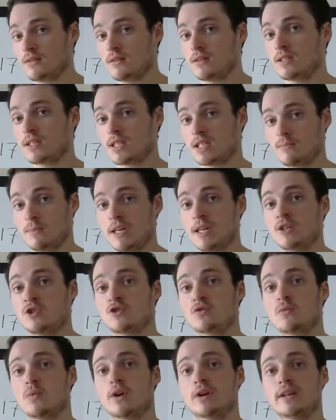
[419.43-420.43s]

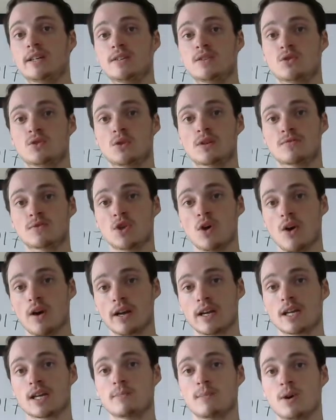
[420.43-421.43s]
speech where he's sort of
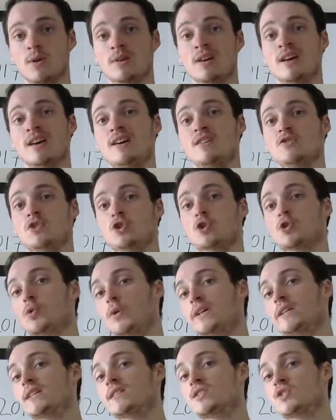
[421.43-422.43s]
talking about the
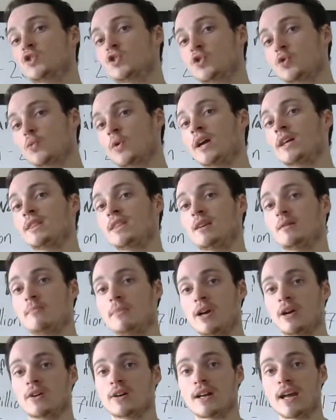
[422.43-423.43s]
greatest threat that
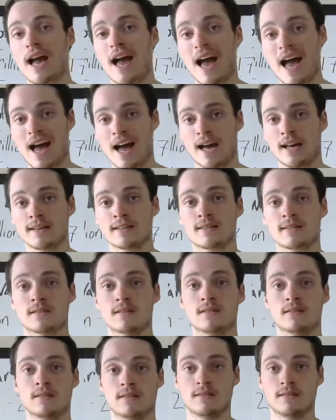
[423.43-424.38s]
America has